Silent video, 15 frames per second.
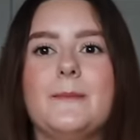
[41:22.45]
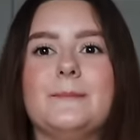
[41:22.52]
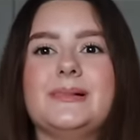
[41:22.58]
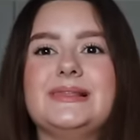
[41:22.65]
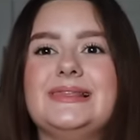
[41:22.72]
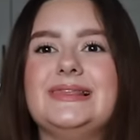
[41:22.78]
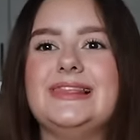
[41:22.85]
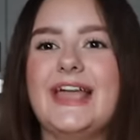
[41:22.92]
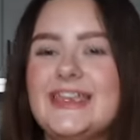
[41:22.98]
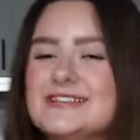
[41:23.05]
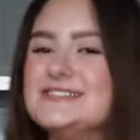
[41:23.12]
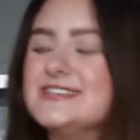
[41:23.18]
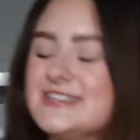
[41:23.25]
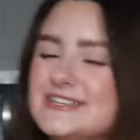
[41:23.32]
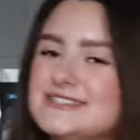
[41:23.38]

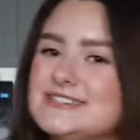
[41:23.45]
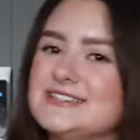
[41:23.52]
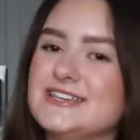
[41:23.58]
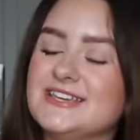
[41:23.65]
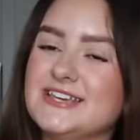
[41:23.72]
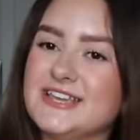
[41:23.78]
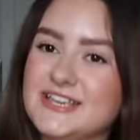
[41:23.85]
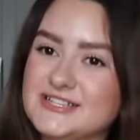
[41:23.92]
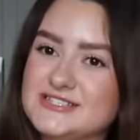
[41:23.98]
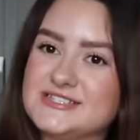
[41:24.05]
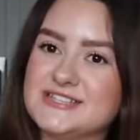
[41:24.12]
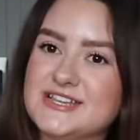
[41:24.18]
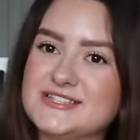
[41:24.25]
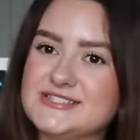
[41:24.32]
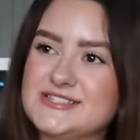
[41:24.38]
blatant
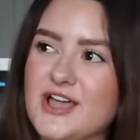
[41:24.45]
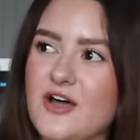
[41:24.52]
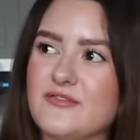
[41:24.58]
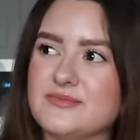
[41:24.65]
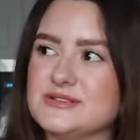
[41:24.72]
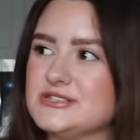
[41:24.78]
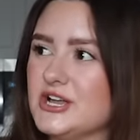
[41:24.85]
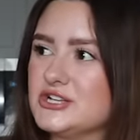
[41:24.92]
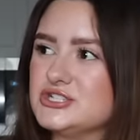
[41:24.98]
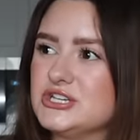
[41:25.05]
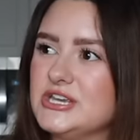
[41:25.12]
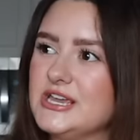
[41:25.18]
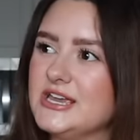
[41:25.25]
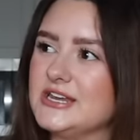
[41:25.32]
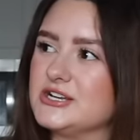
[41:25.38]
instance of
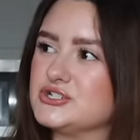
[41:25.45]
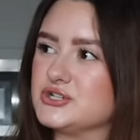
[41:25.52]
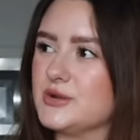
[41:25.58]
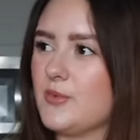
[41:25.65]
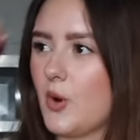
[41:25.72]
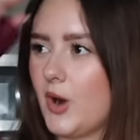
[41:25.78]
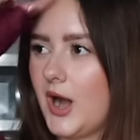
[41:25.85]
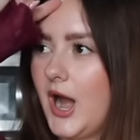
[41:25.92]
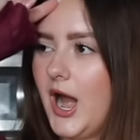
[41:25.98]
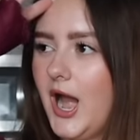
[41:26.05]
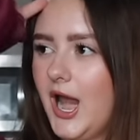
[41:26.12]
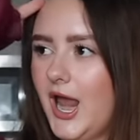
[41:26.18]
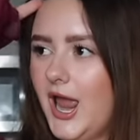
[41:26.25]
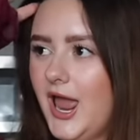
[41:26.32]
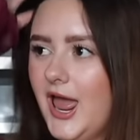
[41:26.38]
misogyny and extreme horror